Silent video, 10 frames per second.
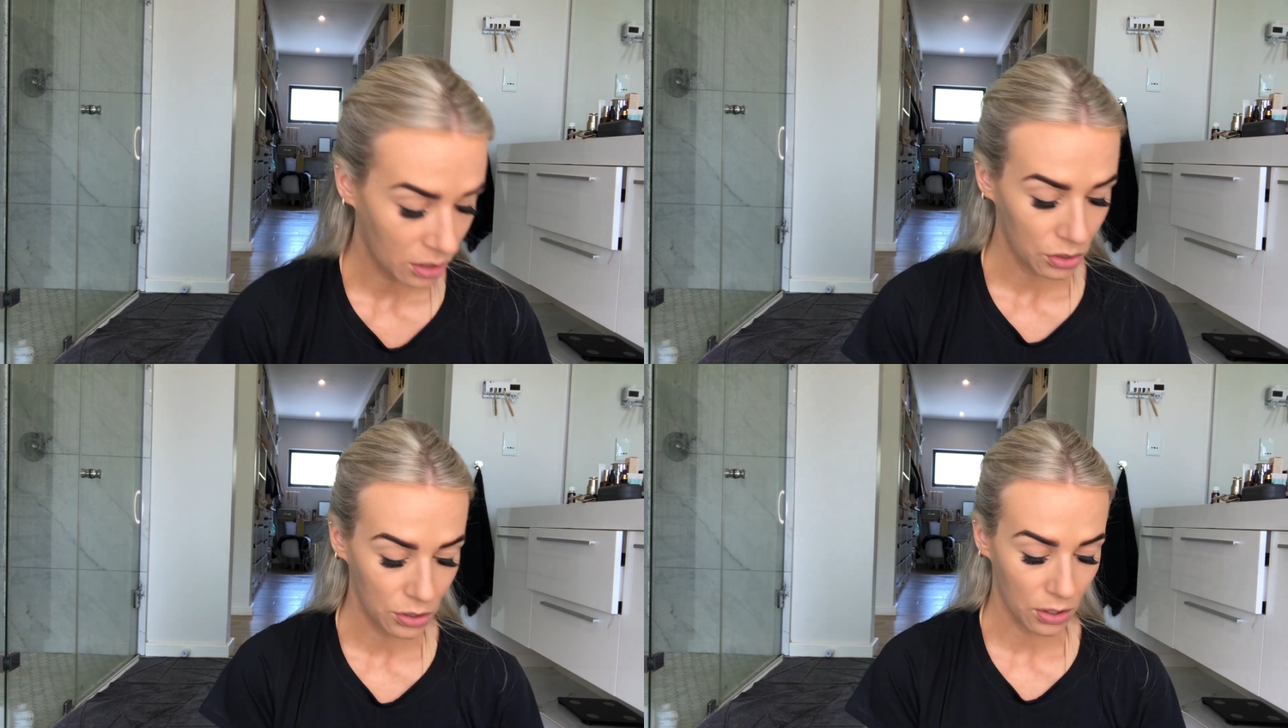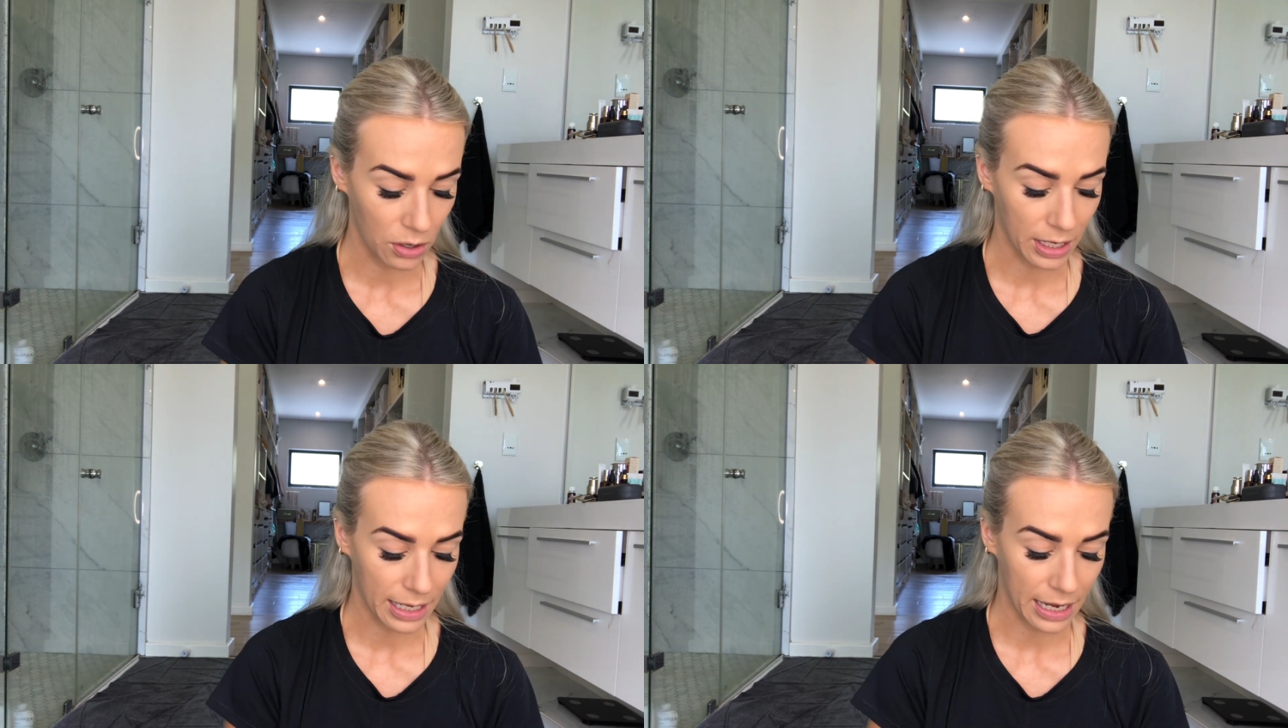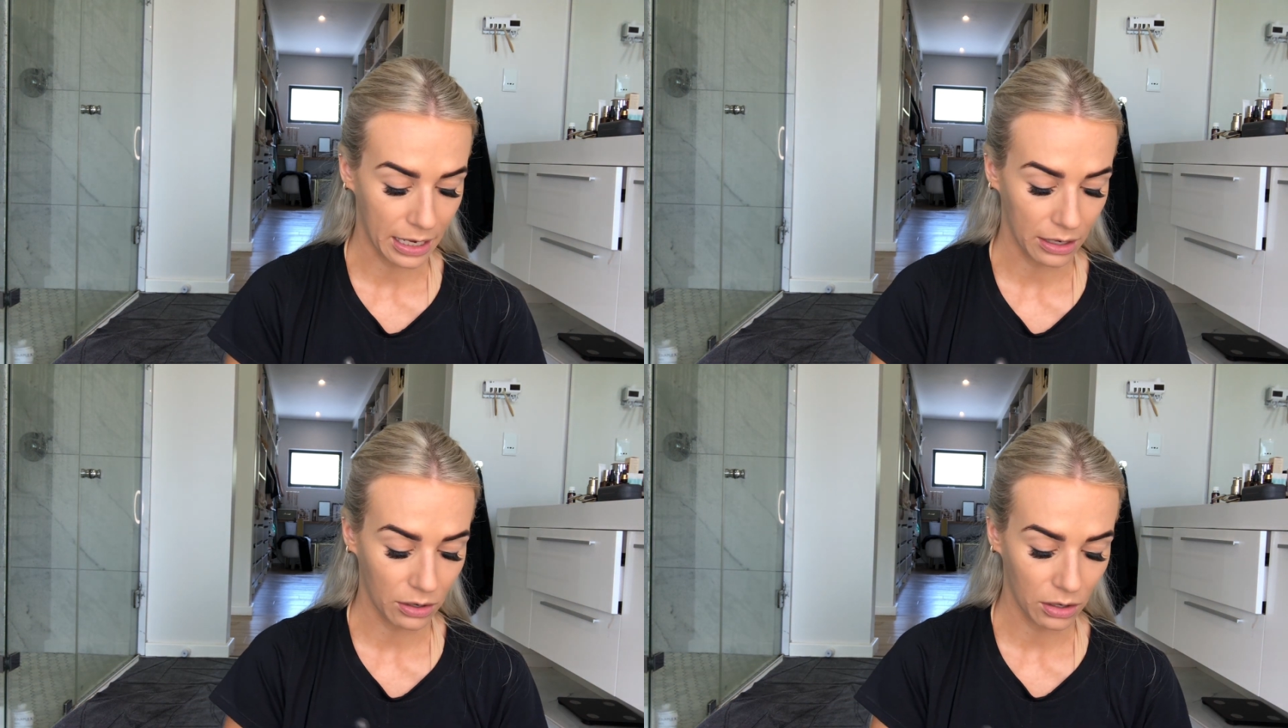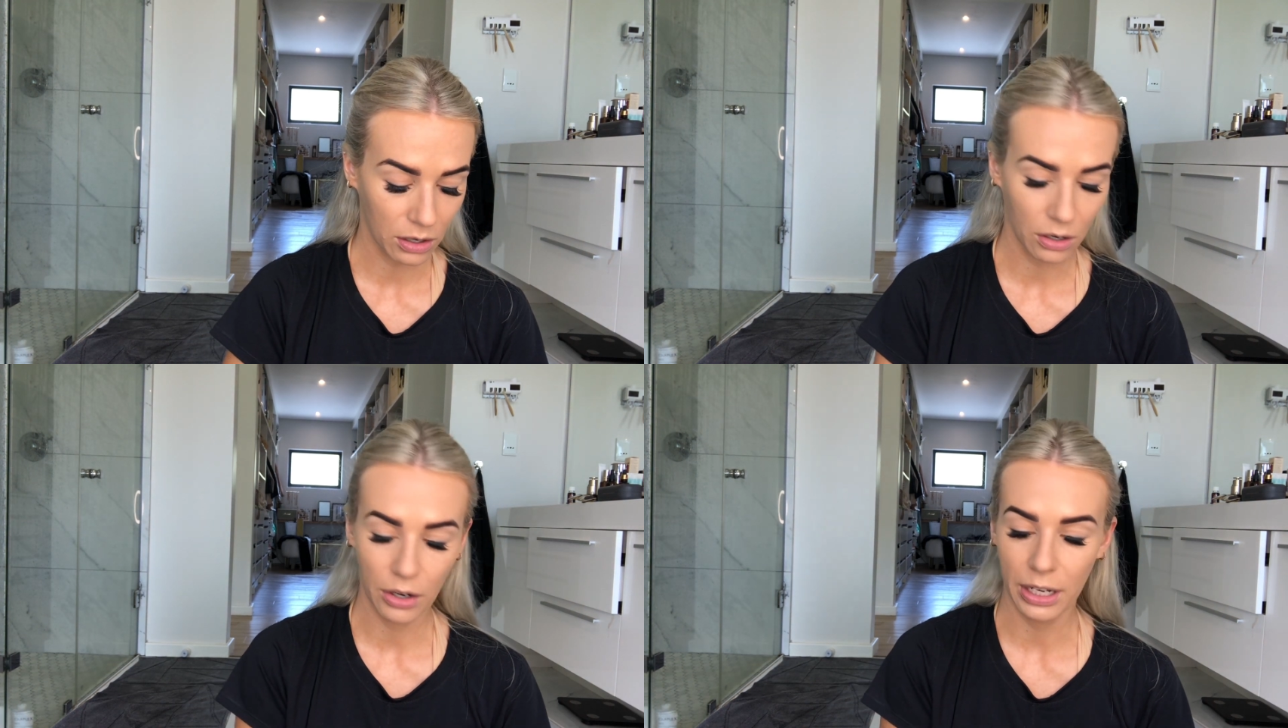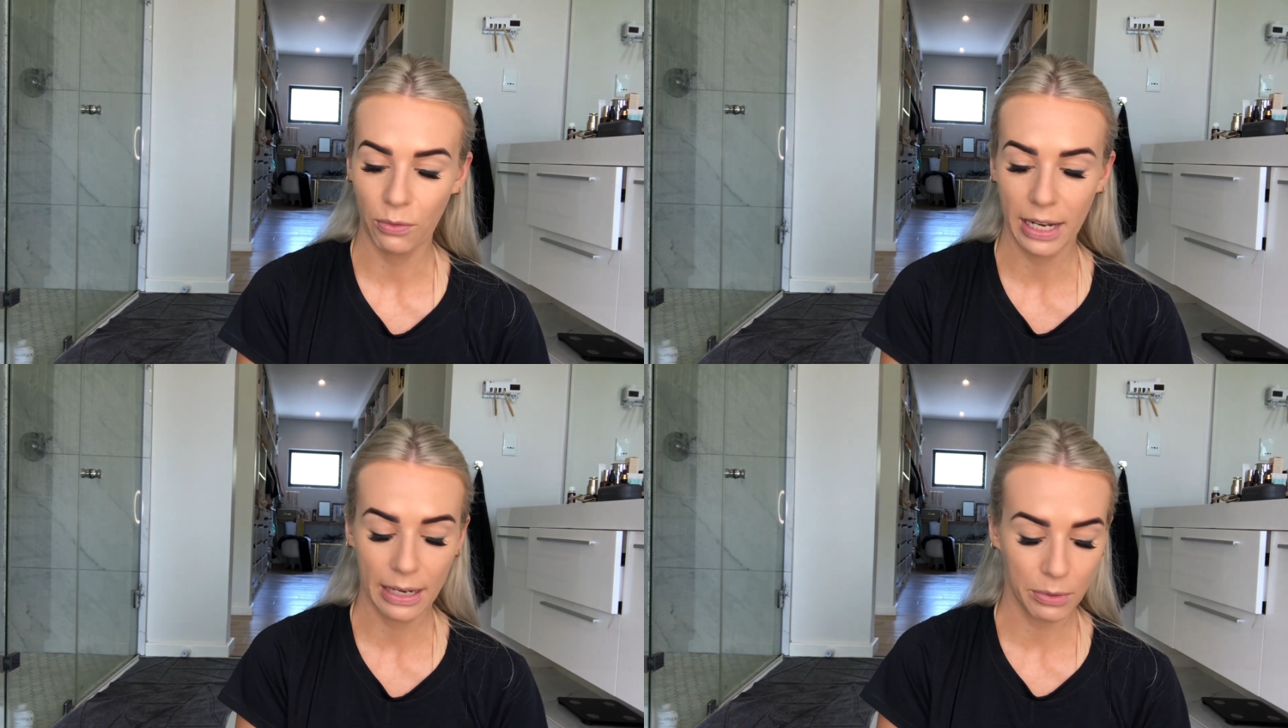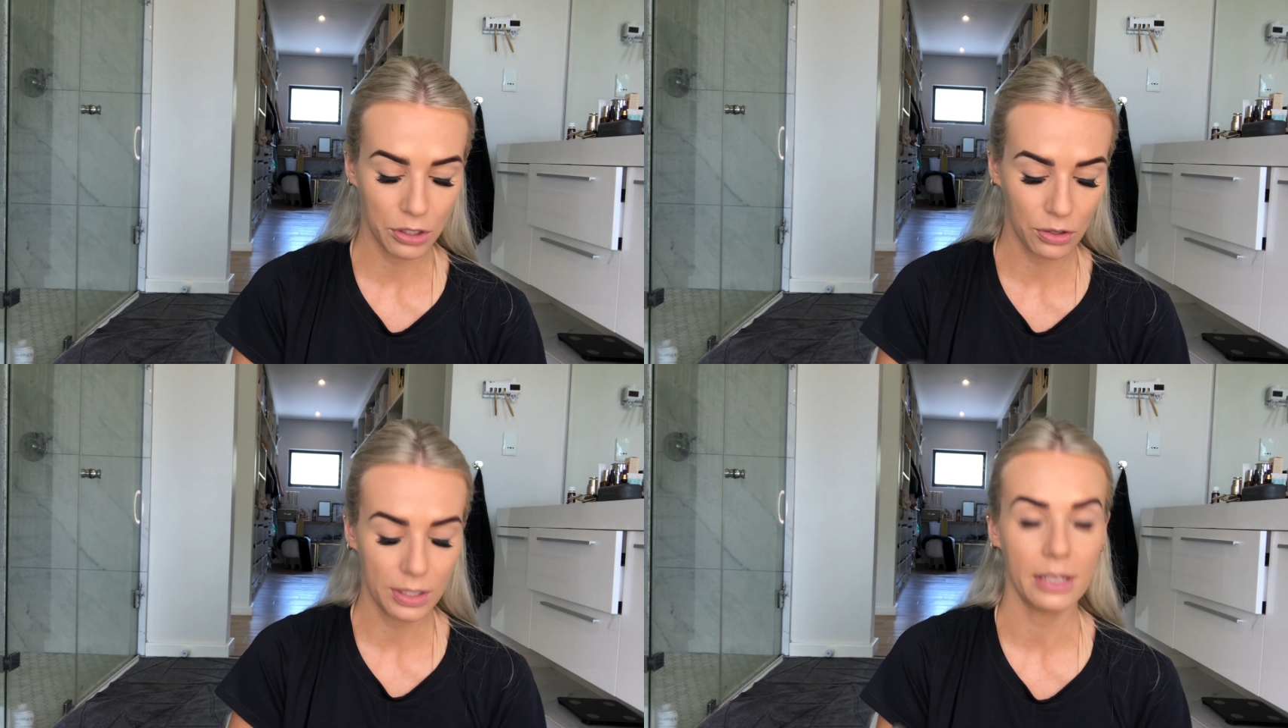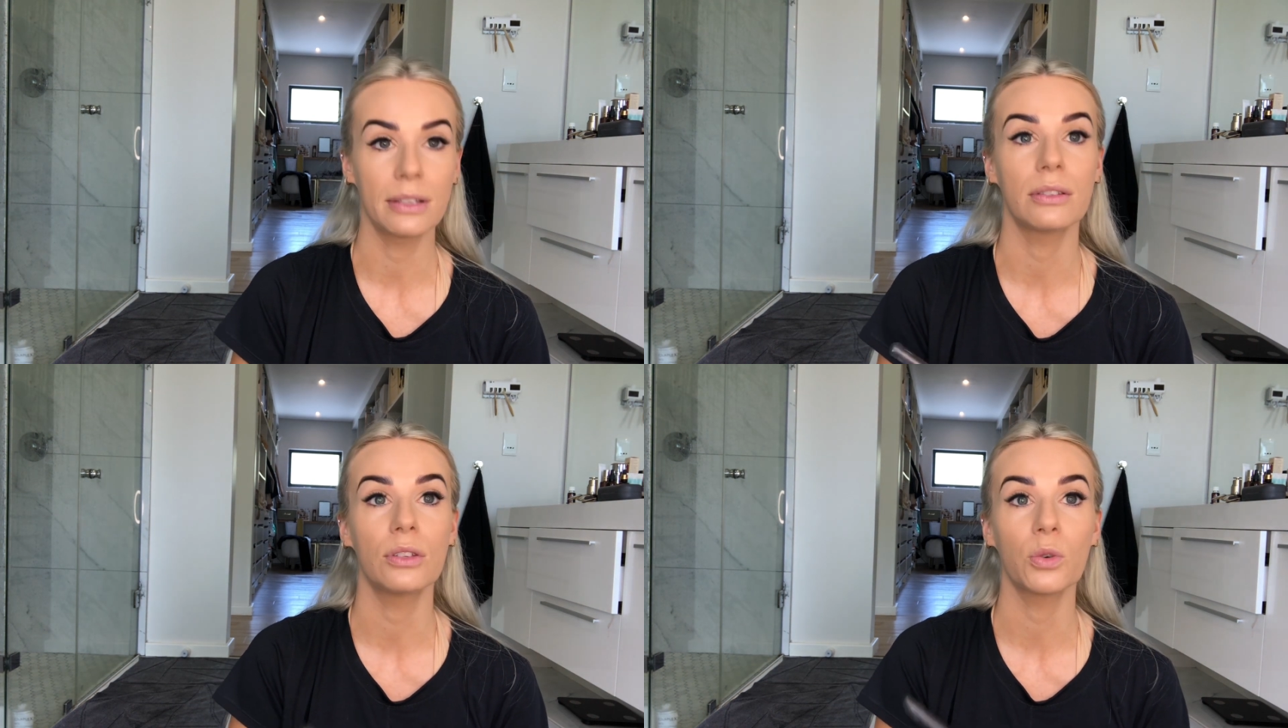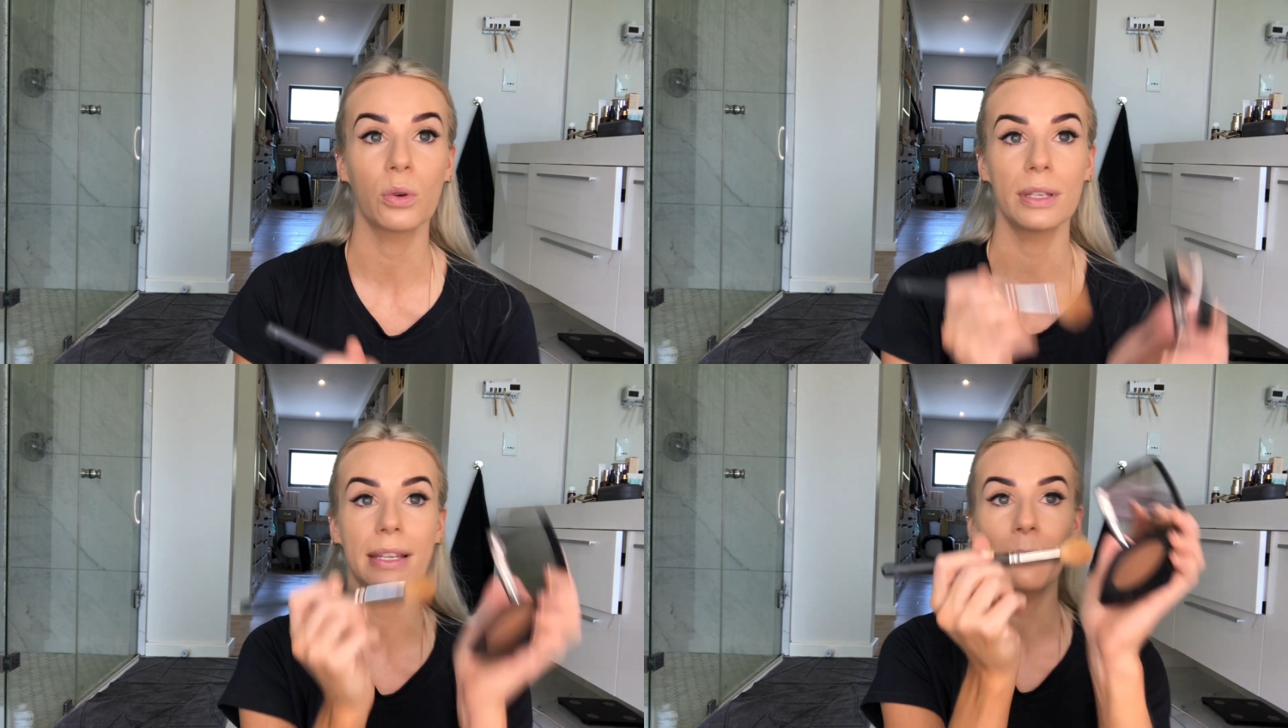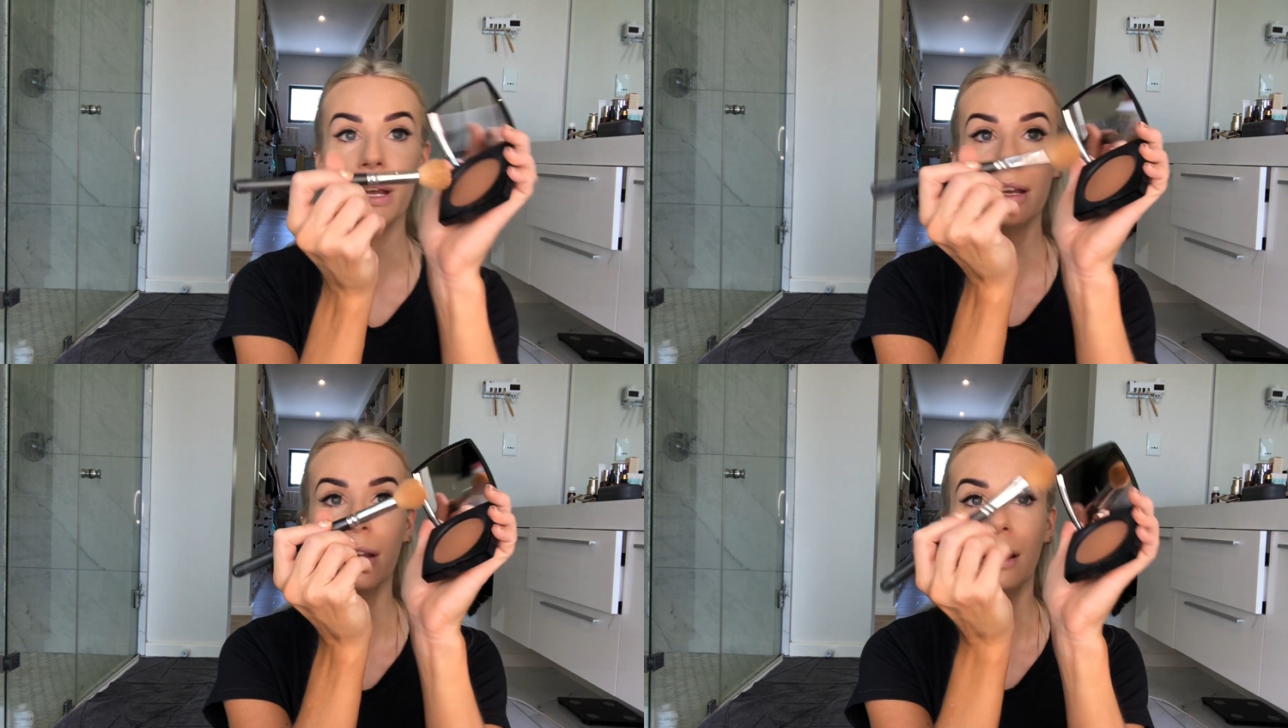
so again, only really would use this towards summer.